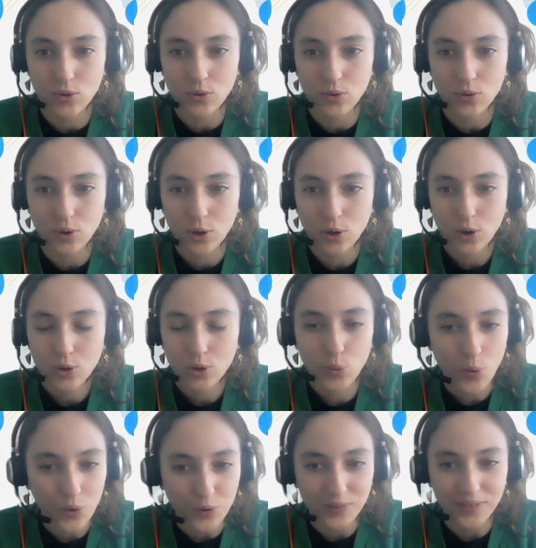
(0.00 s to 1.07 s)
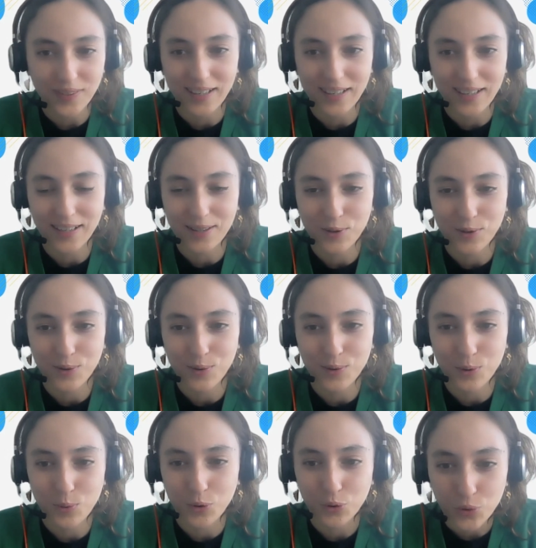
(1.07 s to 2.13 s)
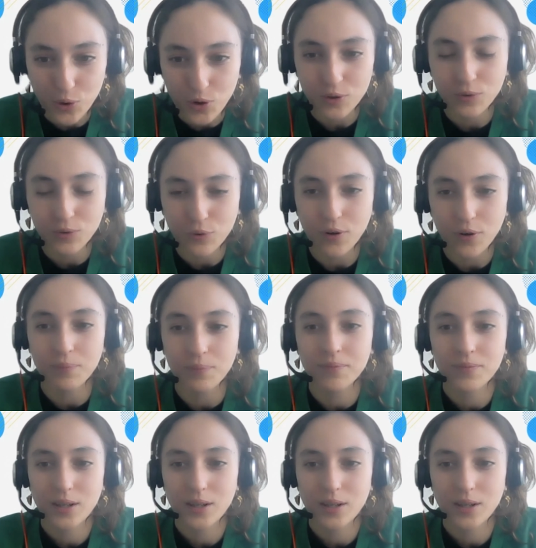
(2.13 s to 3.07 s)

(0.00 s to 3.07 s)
you want to take and you want to learn from.